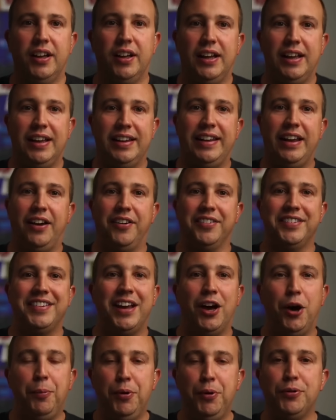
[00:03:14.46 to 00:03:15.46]
Now, to
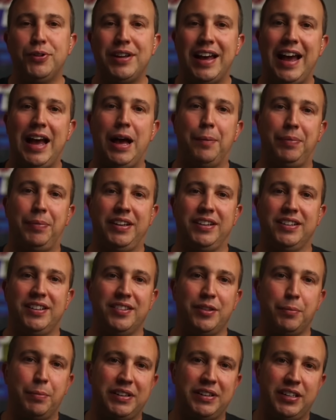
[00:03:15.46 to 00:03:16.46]
help you tap into the
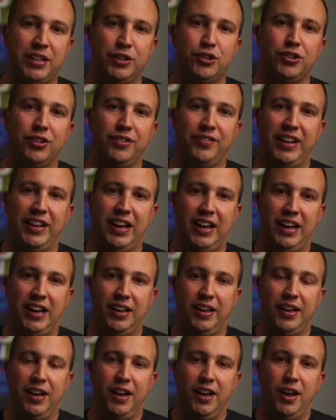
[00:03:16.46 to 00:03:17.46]
potential of AI,
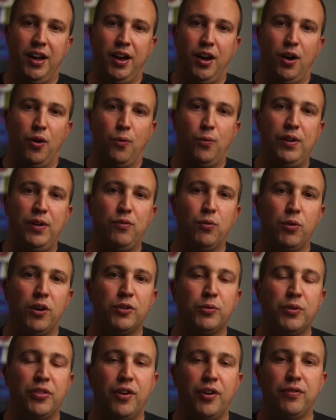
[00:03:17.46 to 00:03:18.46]
we've worked
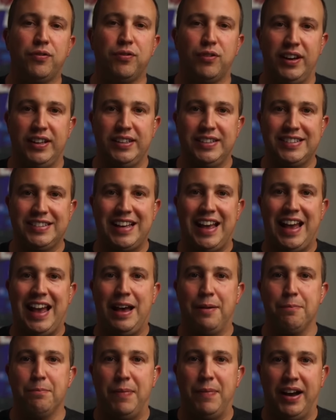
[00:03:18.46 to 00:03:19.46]
with our friends at
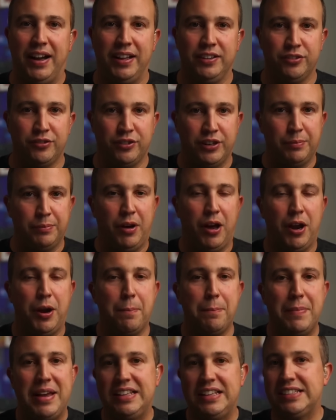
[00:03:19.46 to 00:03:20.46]
Mindstream, an
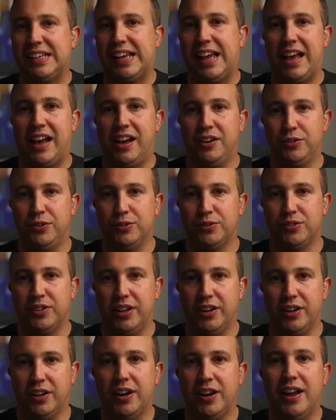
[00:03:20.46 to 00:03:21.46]
amazing AI
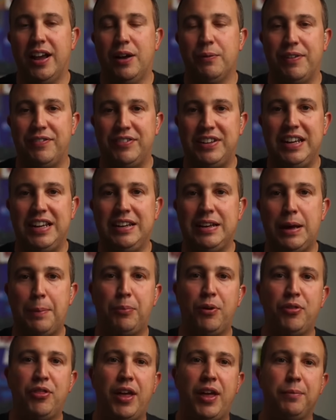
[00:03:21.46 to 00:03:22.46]
newsletter. We've teamed up
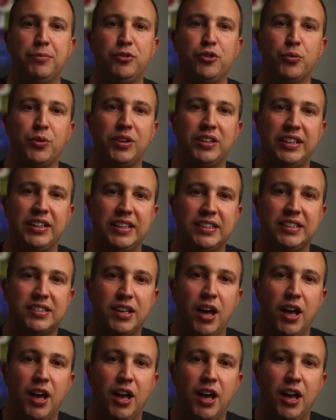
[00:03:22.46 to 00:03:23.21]
with them to release